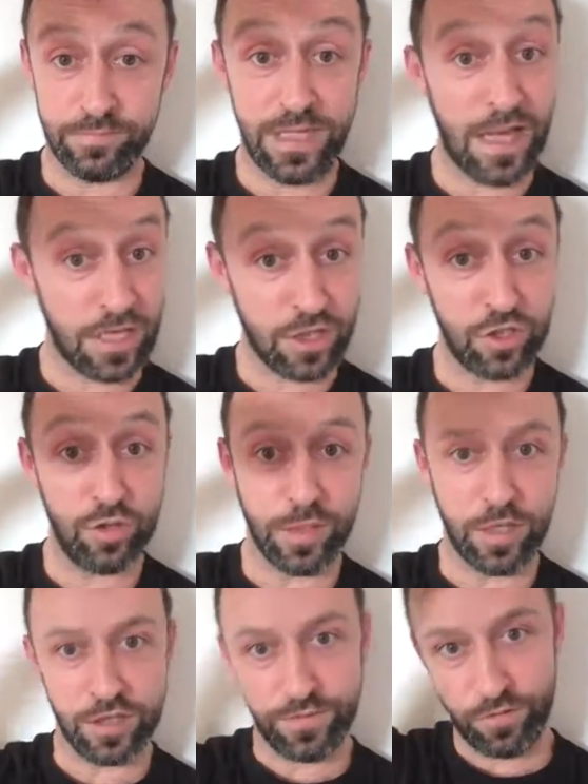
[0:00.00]
He has to,
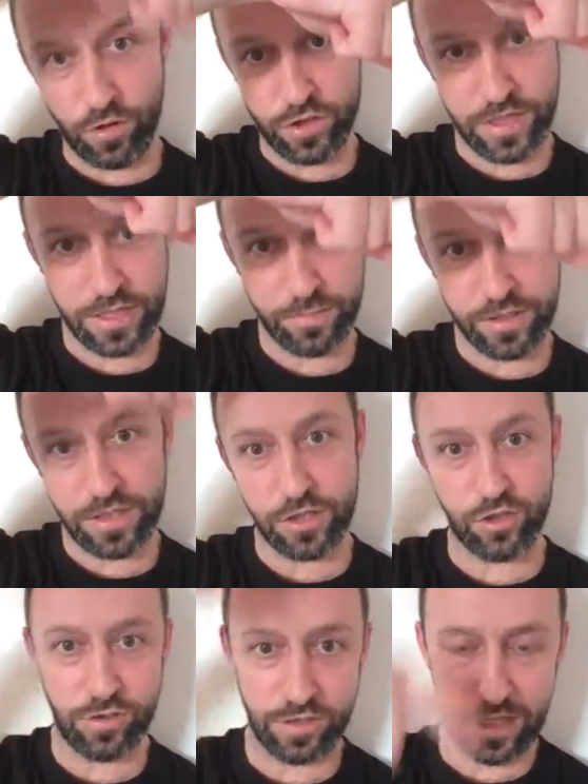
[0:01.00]
because of continental
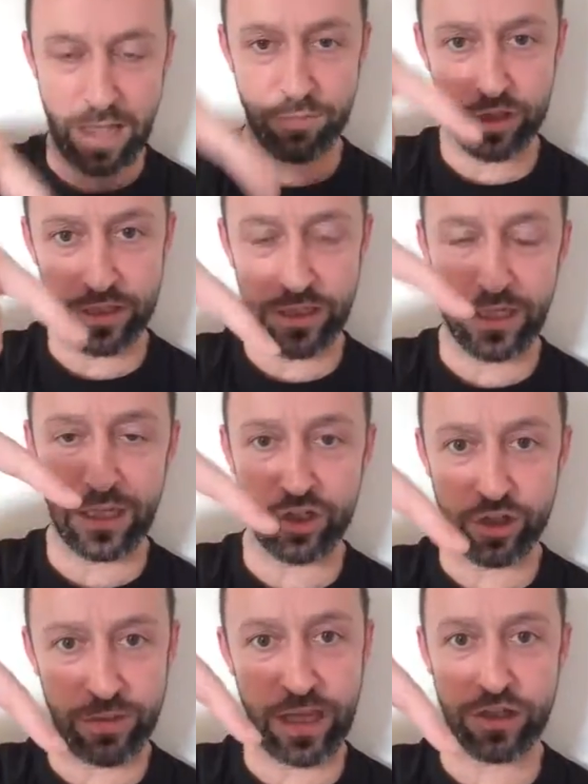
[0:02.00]
possessions, absentee
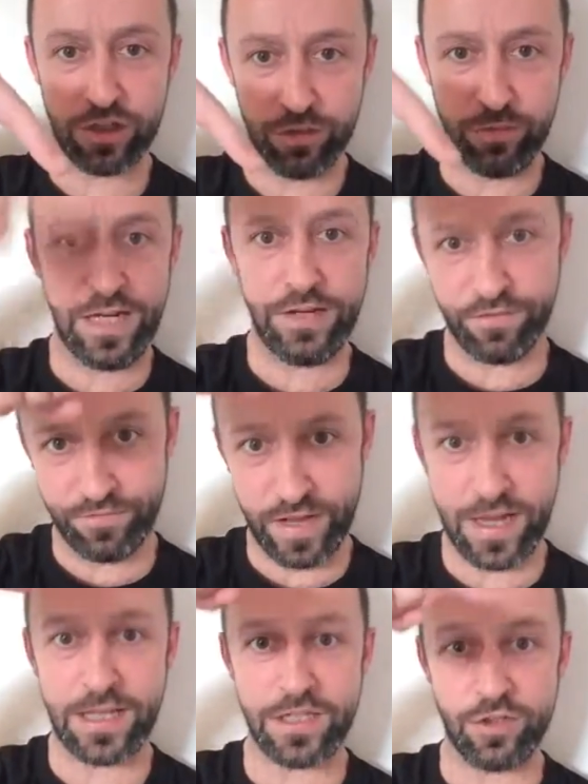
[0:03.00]
kingship. He has to, need for
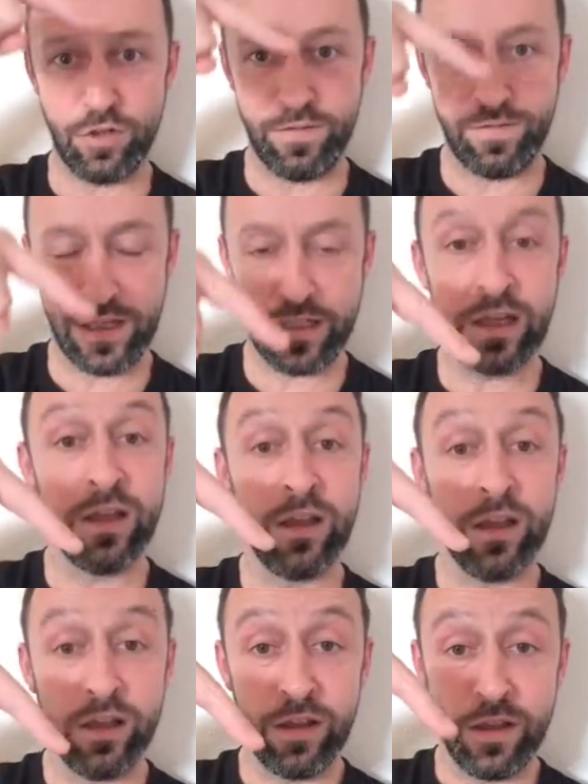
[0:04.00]
finances, all of these.
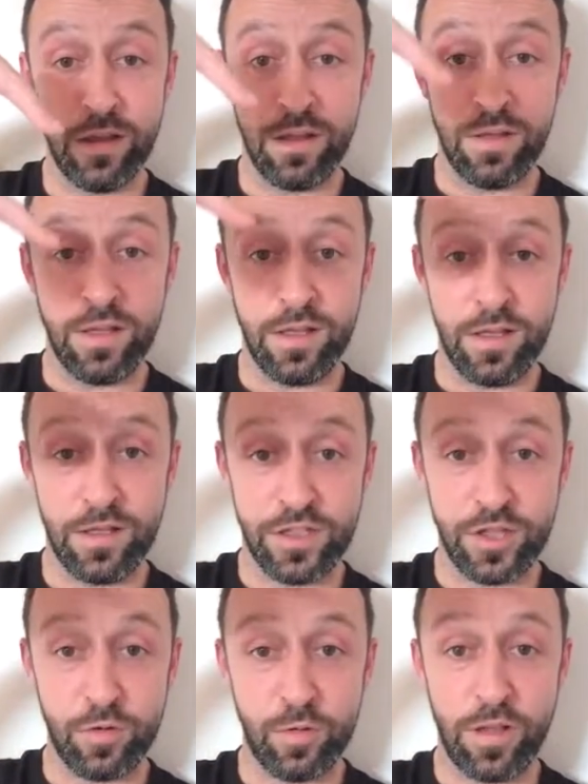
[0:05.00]

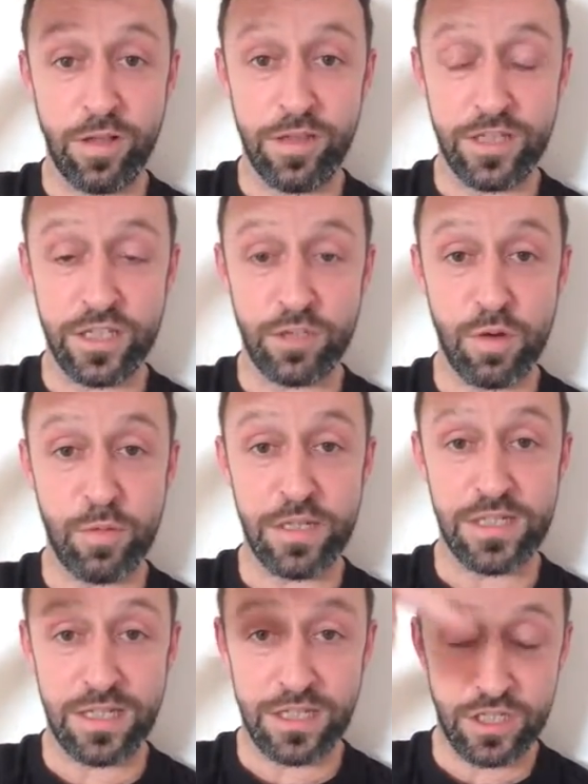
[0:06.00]
So this is where we
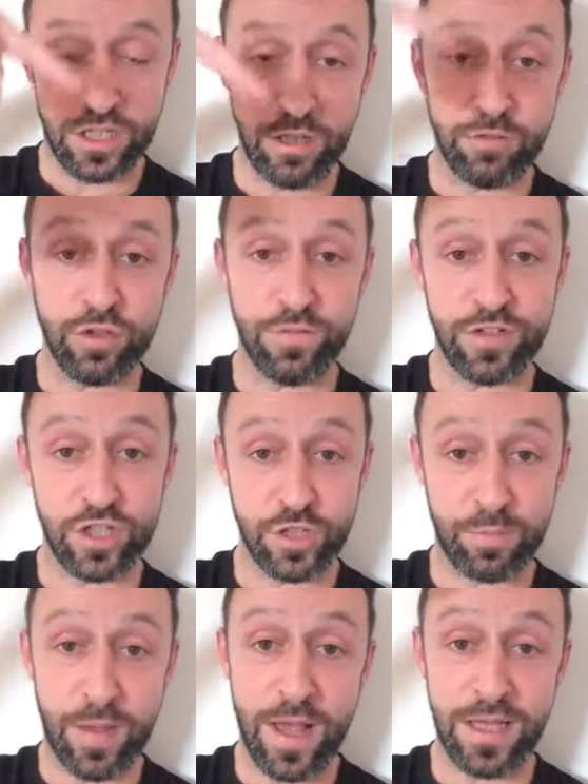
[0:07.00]
see this huge sort of
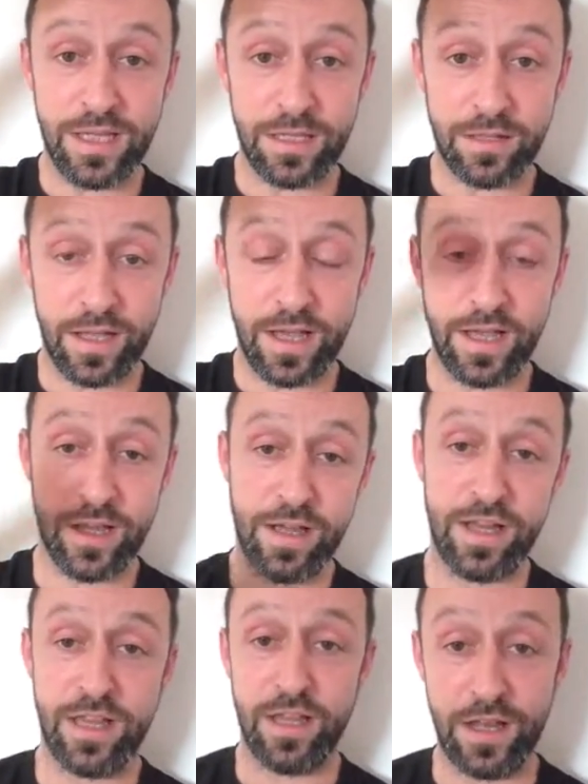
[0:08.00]
spike,
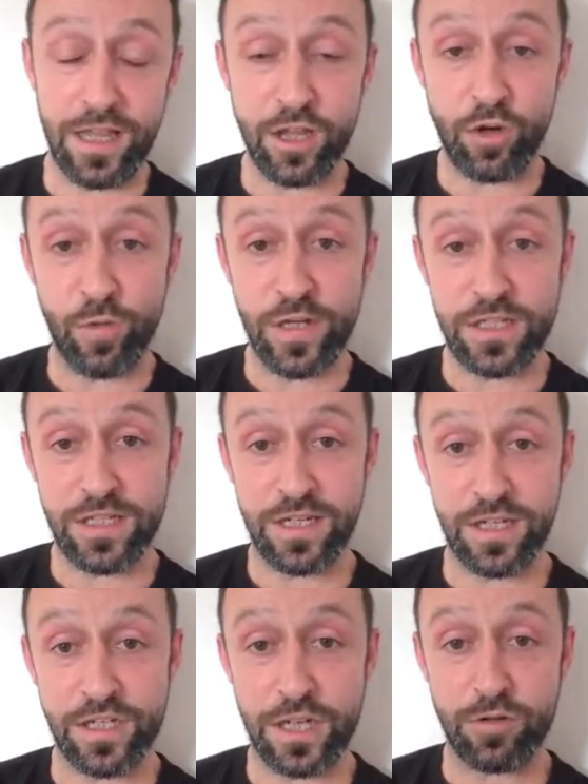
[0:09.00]
an increase
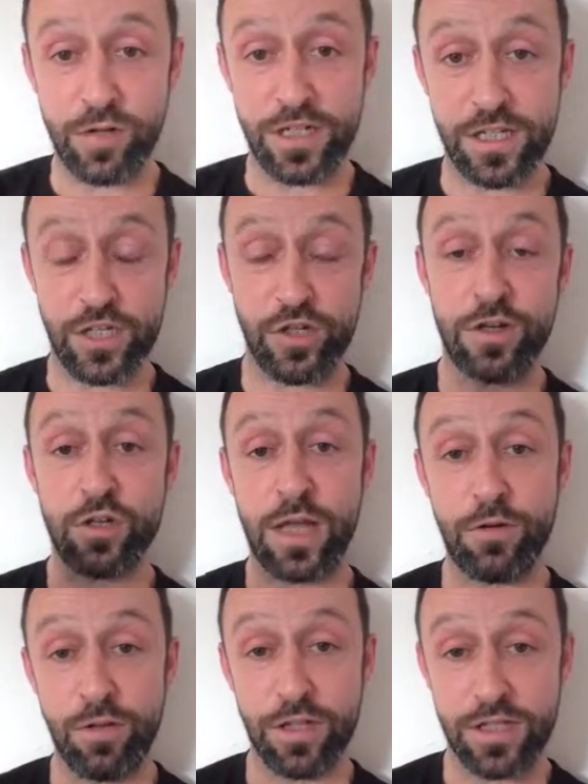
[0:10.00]
in centralization under
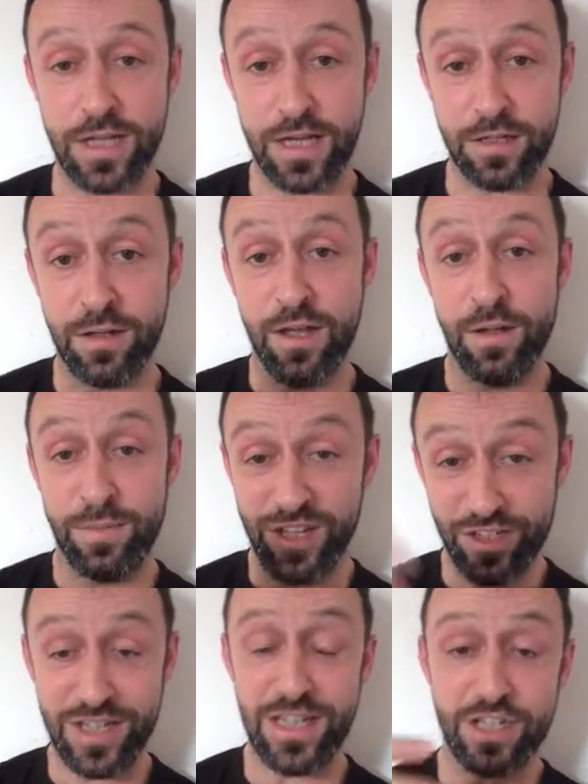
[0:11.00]
Henry II,
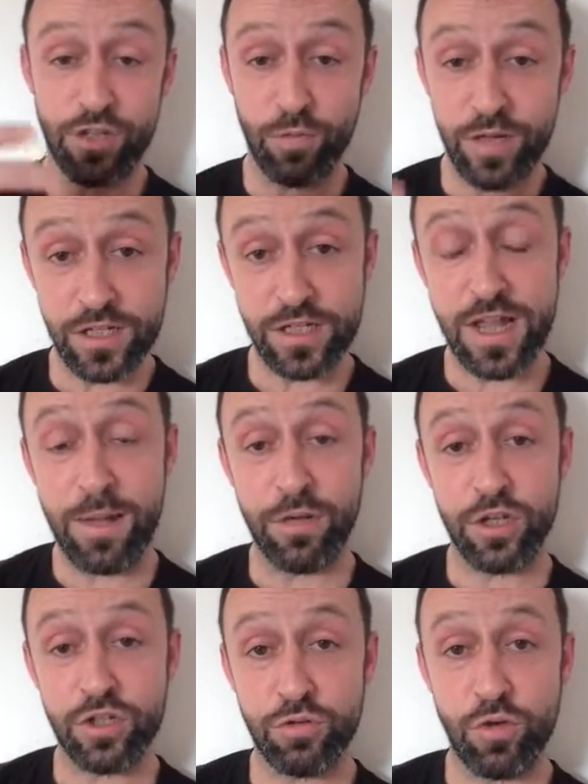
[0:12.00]
because he needs to
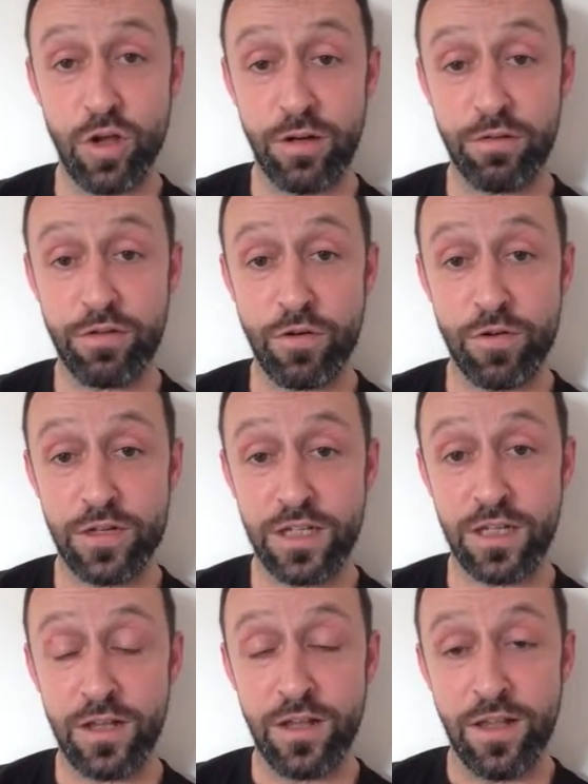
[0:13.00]
re-establish royal
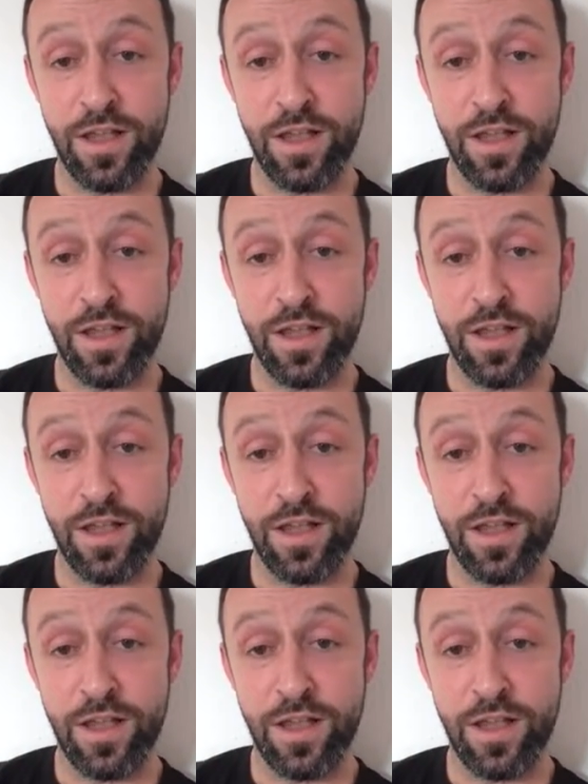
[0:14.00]
authority